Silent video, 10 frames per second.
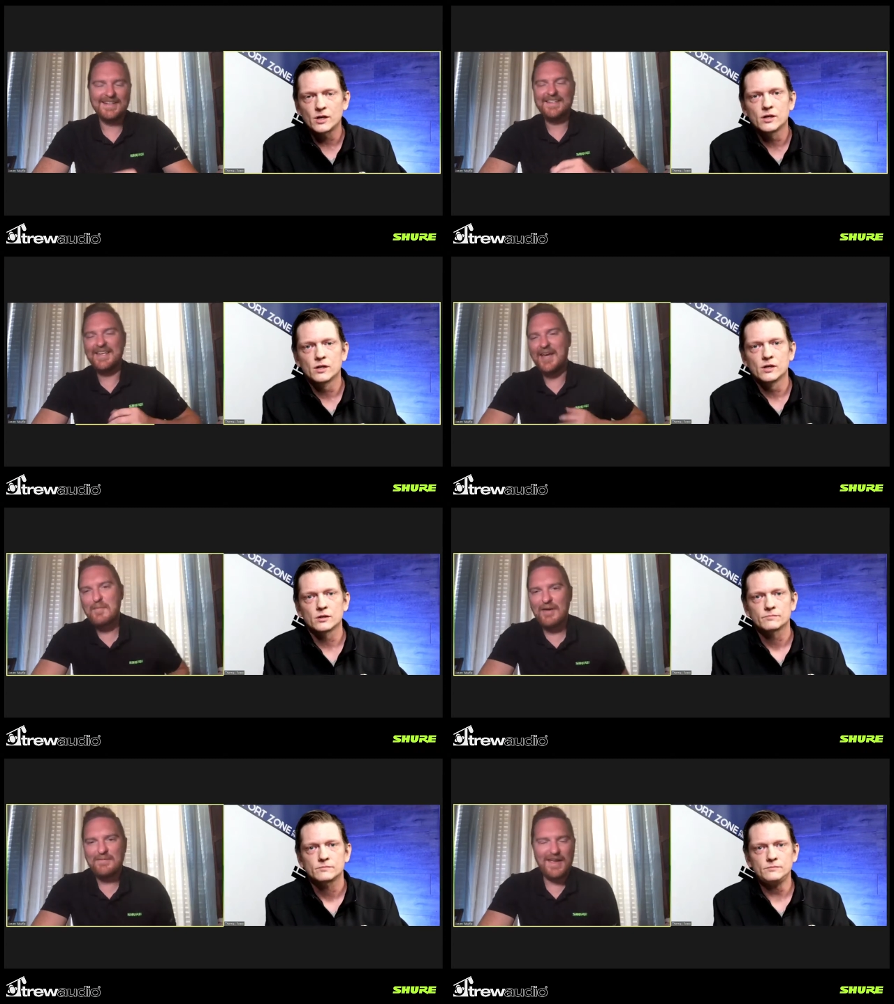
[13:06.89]
Speaker 1: Yeah,
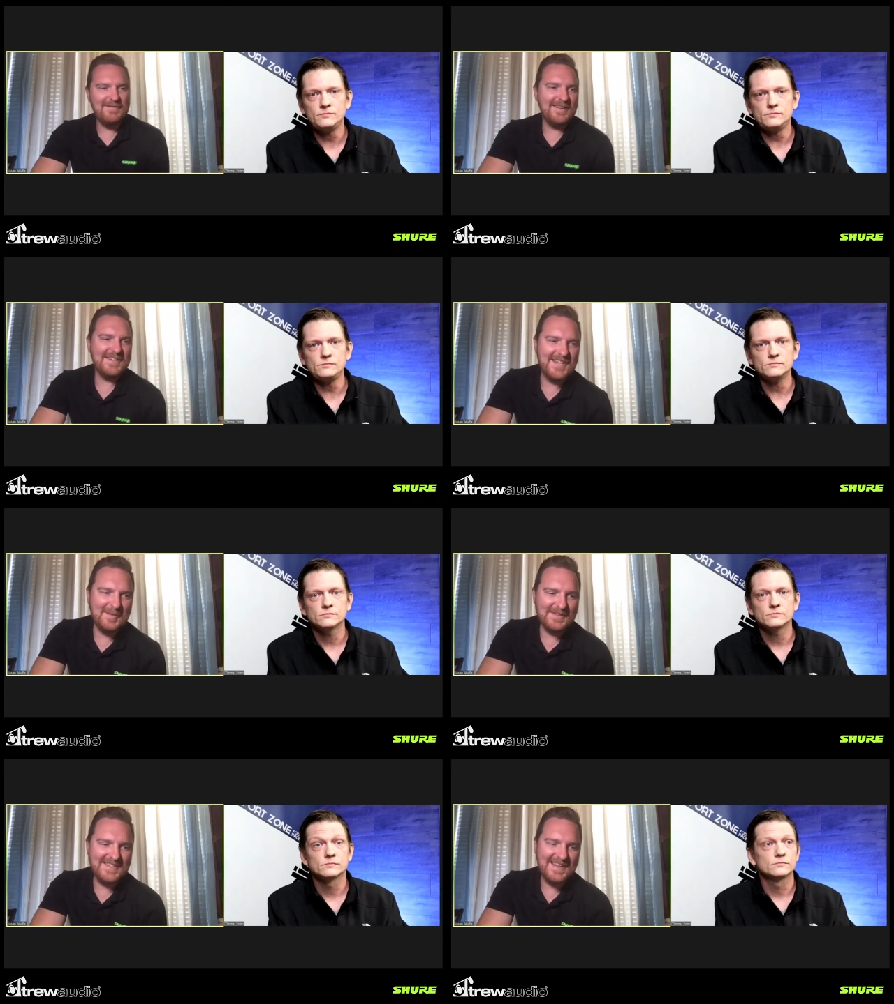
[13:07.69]
my favorite
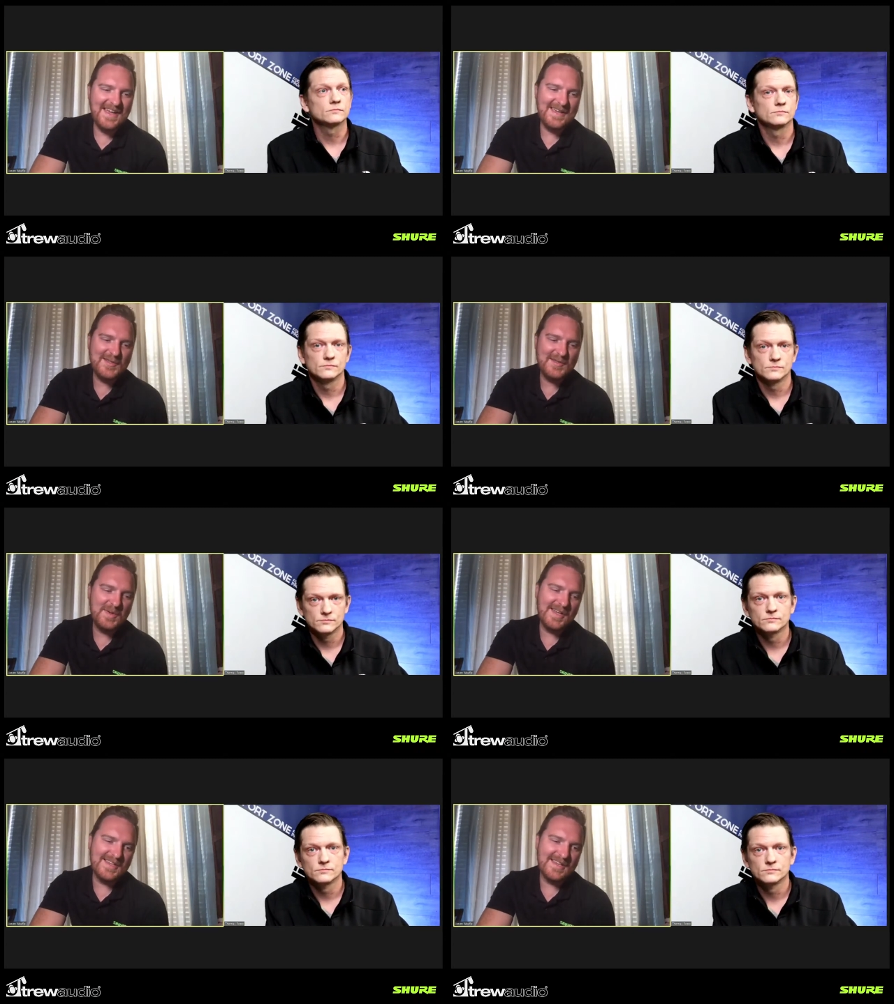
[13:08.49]
example today has
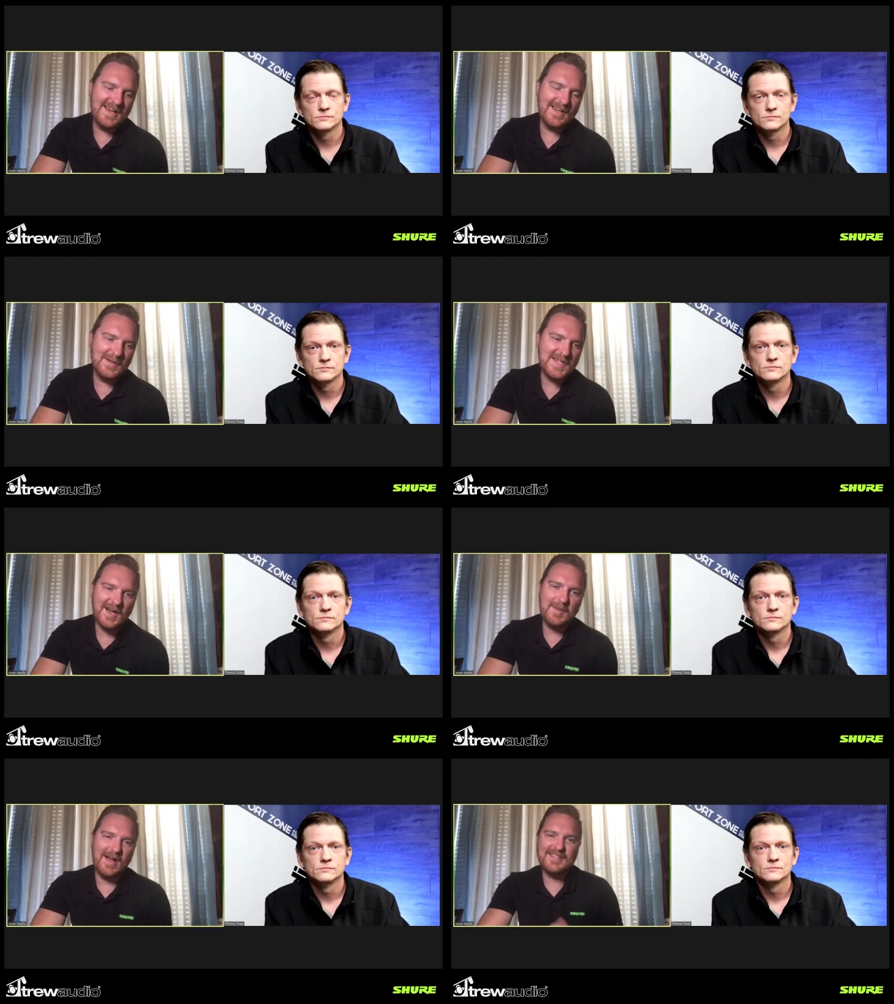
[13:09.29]
been uh, you talk
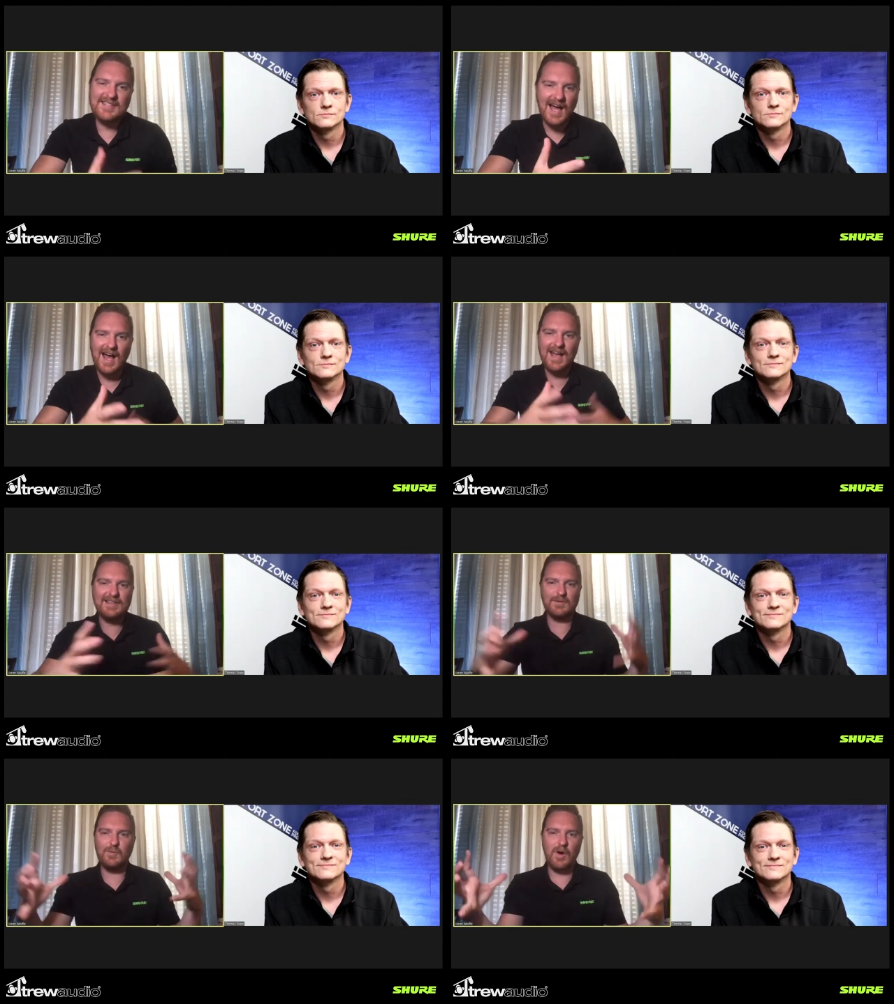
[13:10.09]
about size
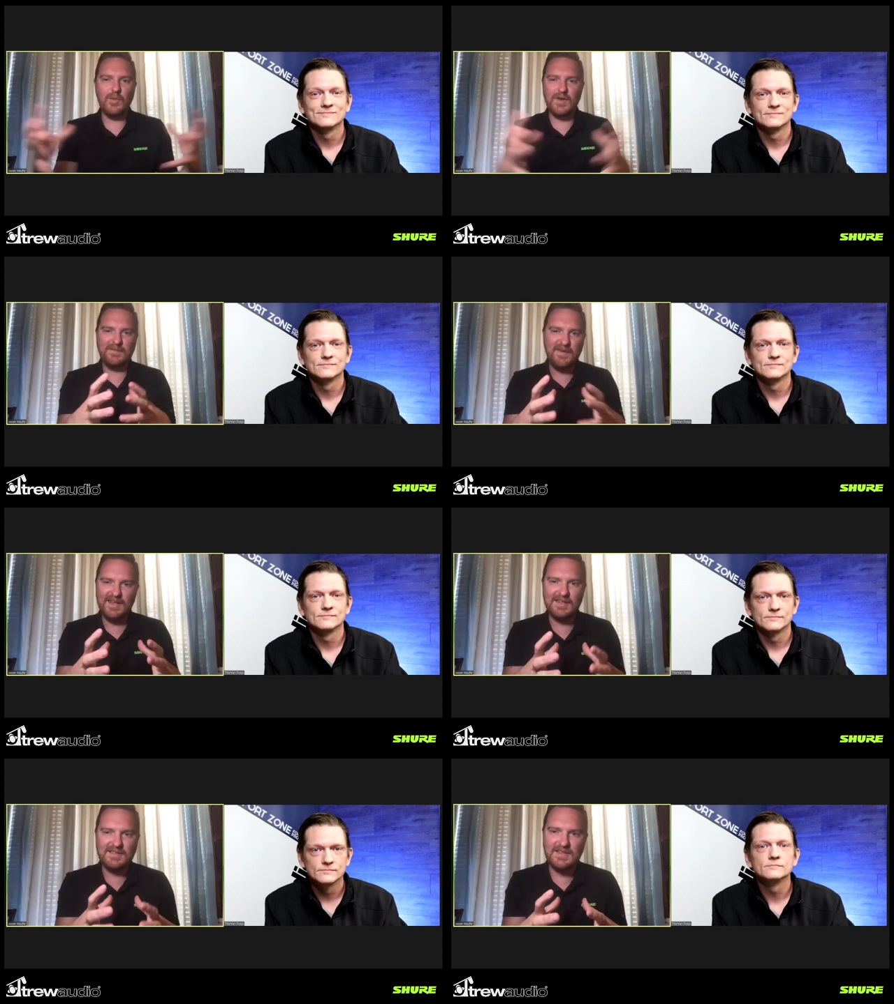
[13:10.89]
and what we fit
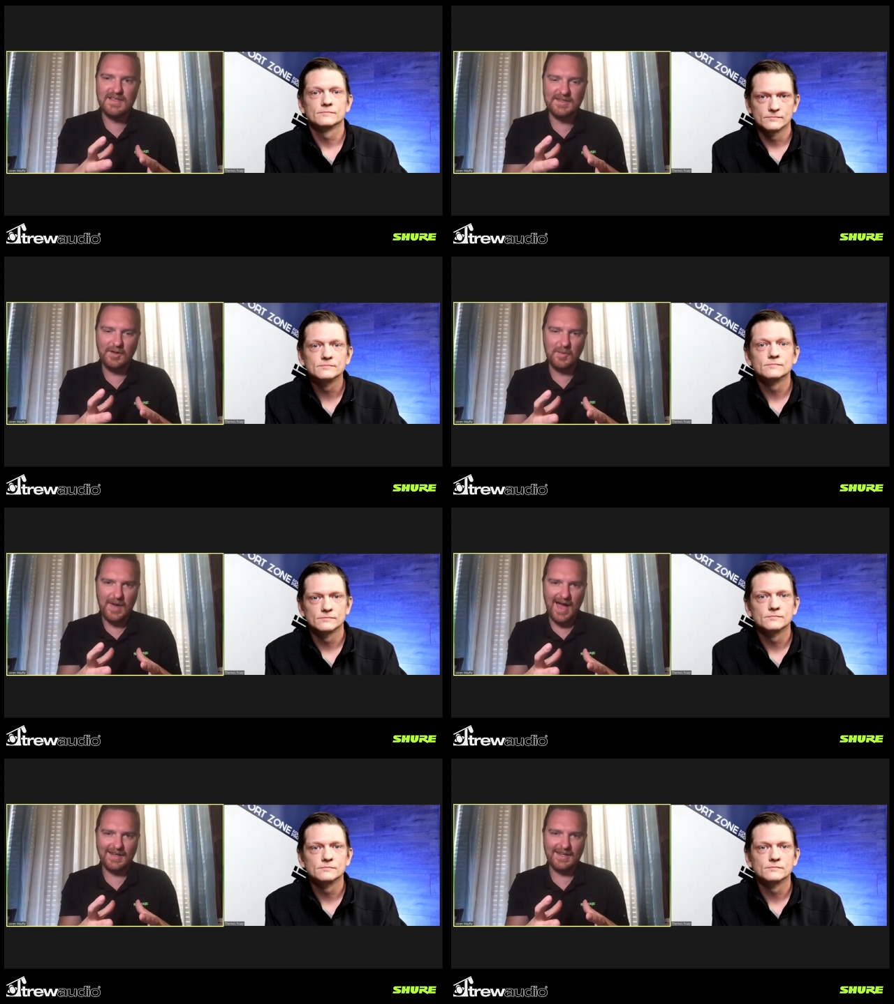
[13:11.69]
into this little
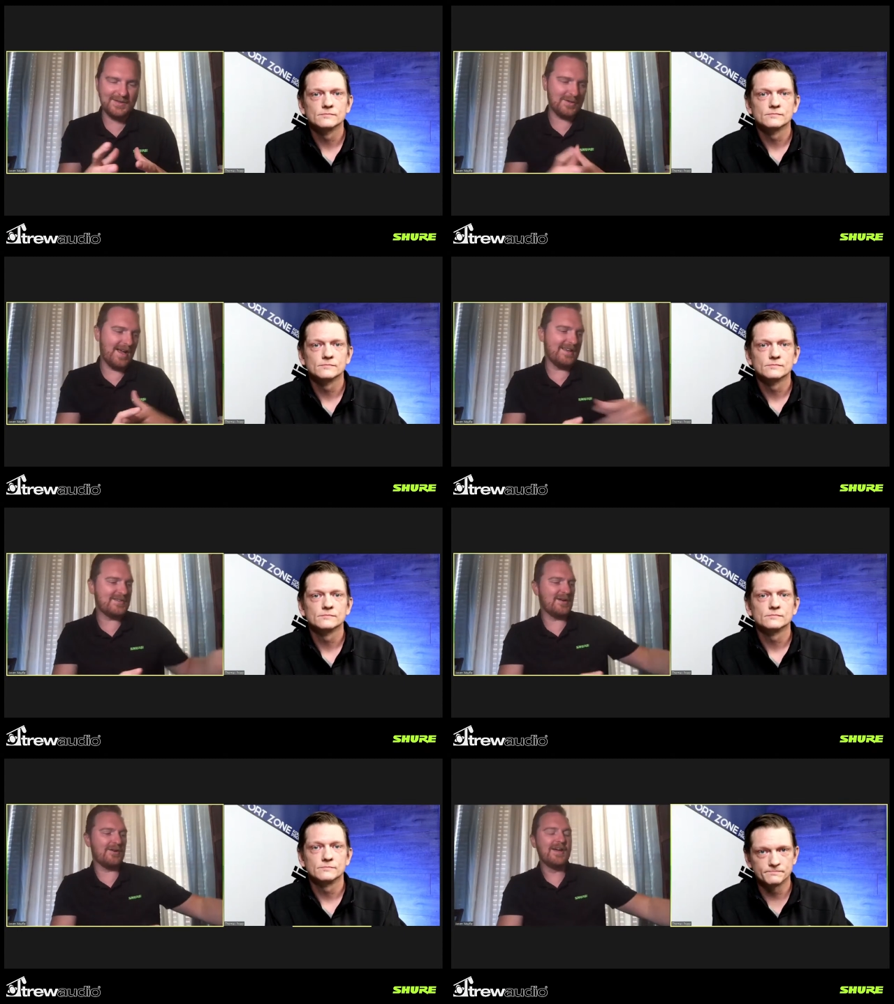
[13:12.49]
package, right?
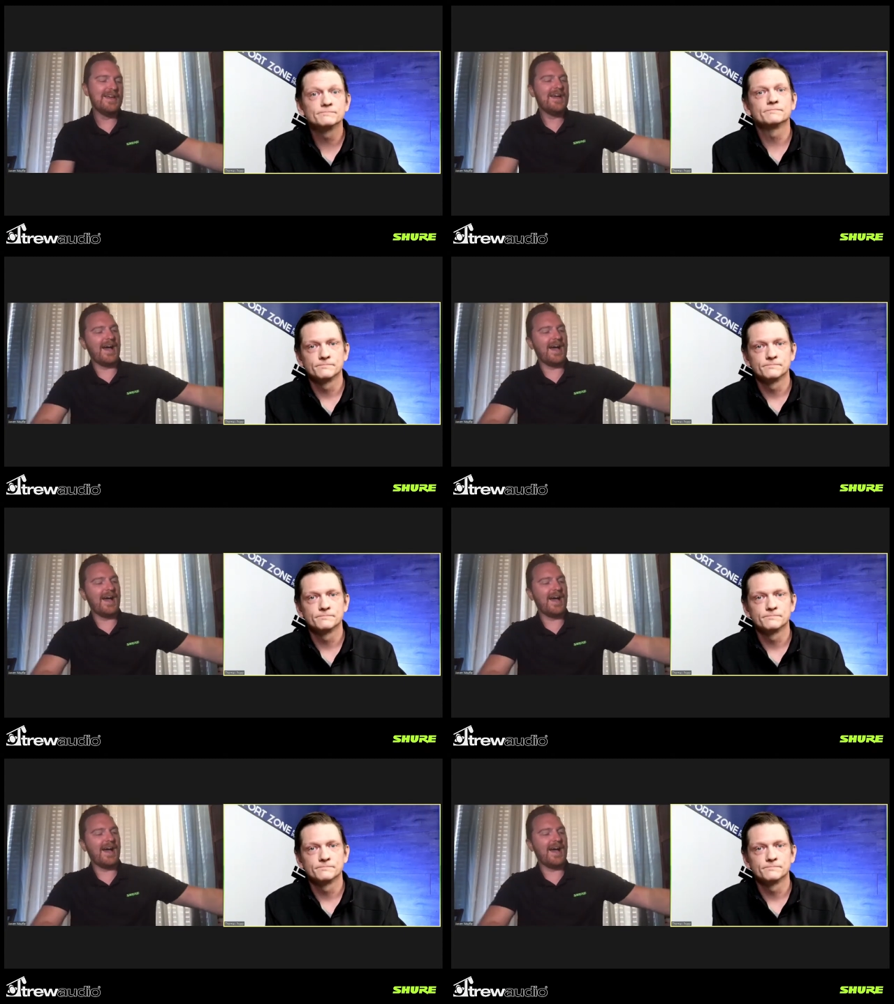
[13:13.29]
So mm.